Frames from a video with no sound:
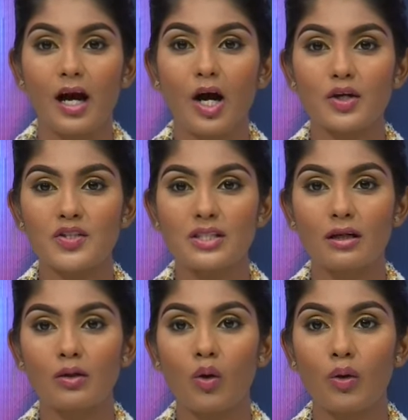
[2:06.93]

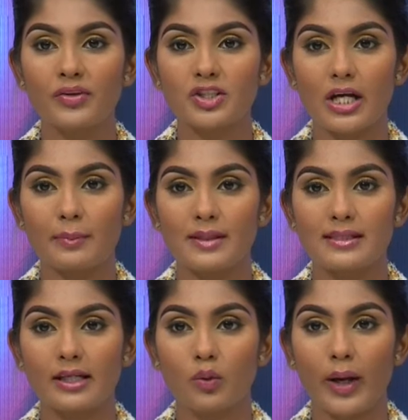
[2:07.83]
Arsenal hold the Champions
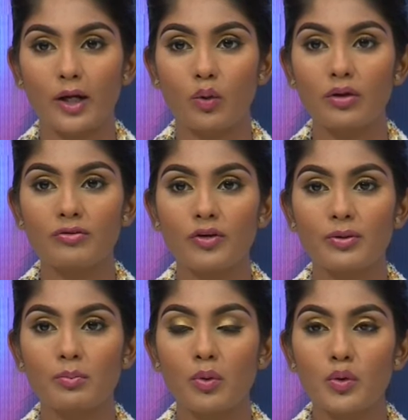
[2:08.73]
League record for the
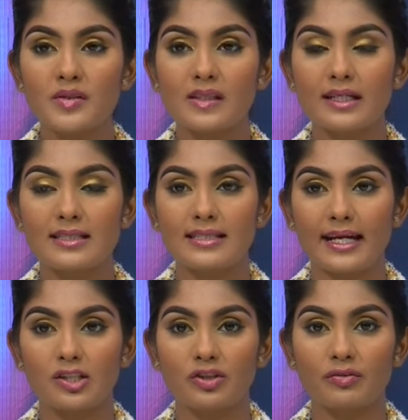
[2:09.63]
most
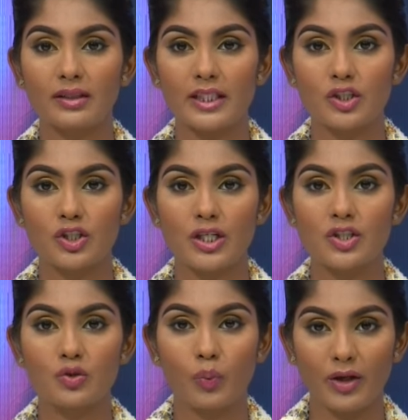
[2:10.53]
consecutive clean
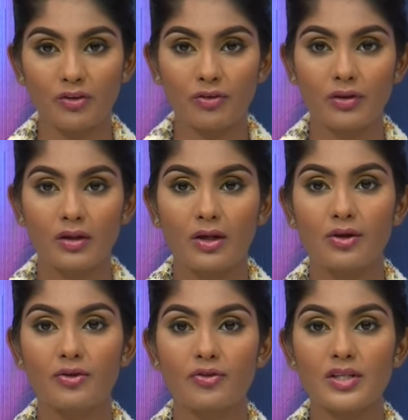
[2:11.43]
sheets with
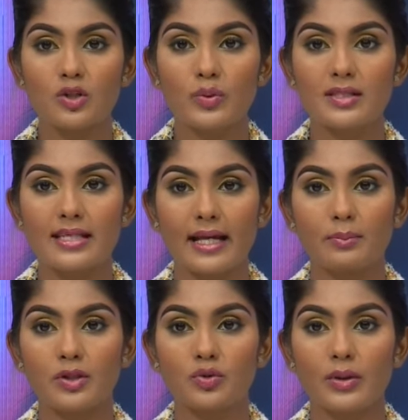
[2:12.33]
this was set
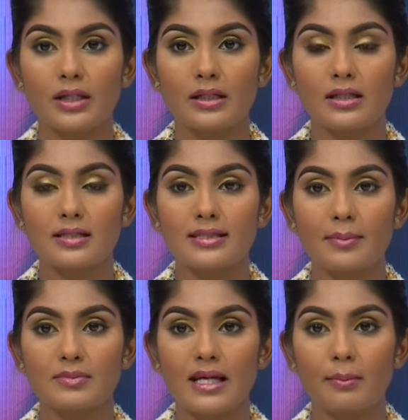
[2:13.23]
between
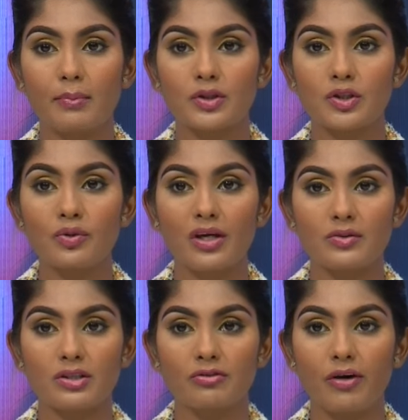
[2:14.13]
September
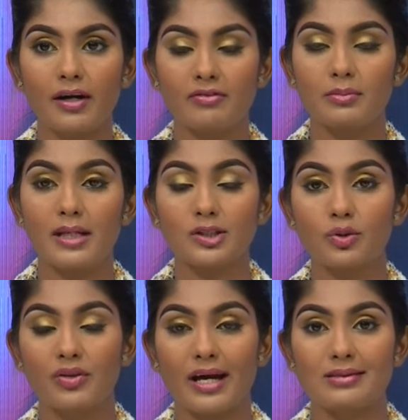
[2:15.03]
2005 and May
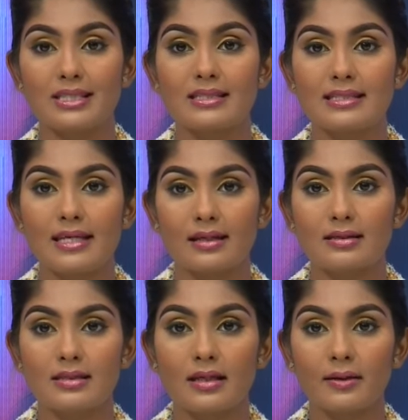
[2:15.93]
2006.
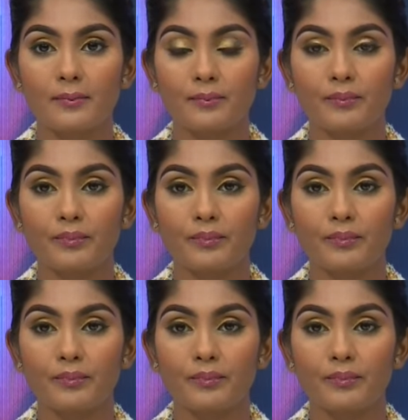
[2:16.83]
Yeah, so